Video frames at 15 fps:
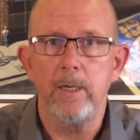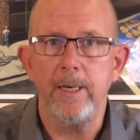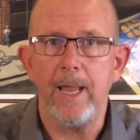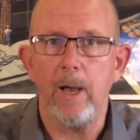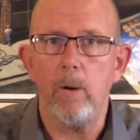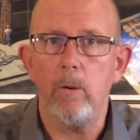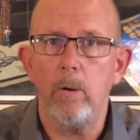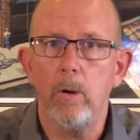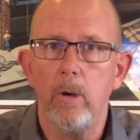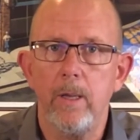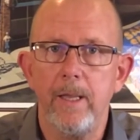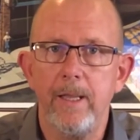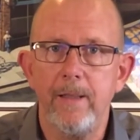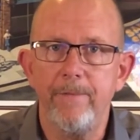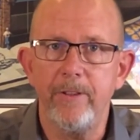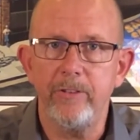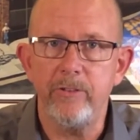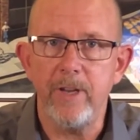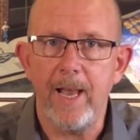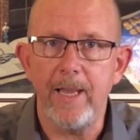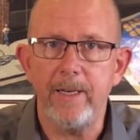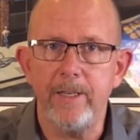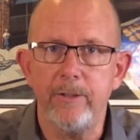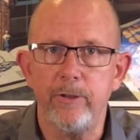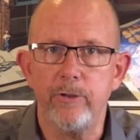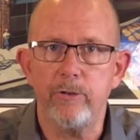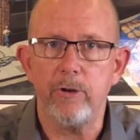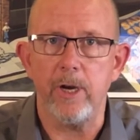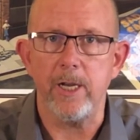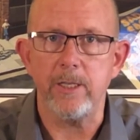Now, if it's not in your
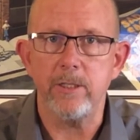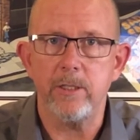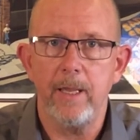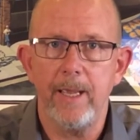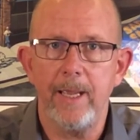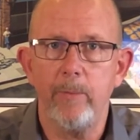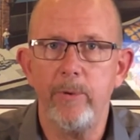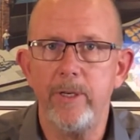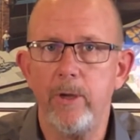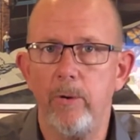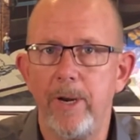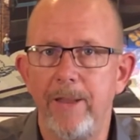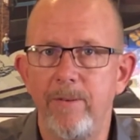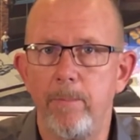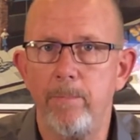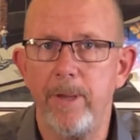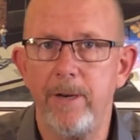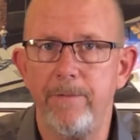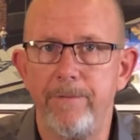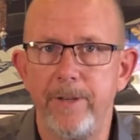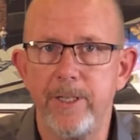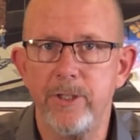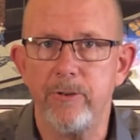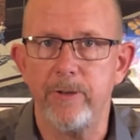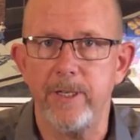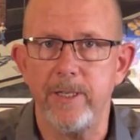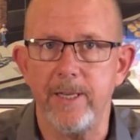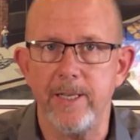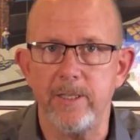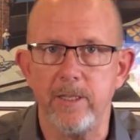trust and we don't have a beneficiary
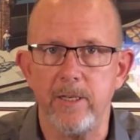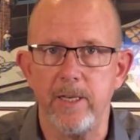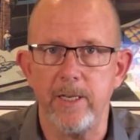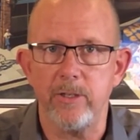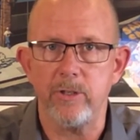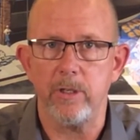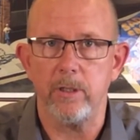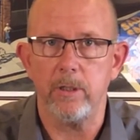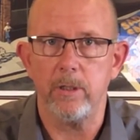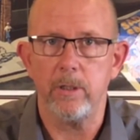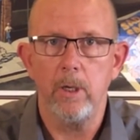designation,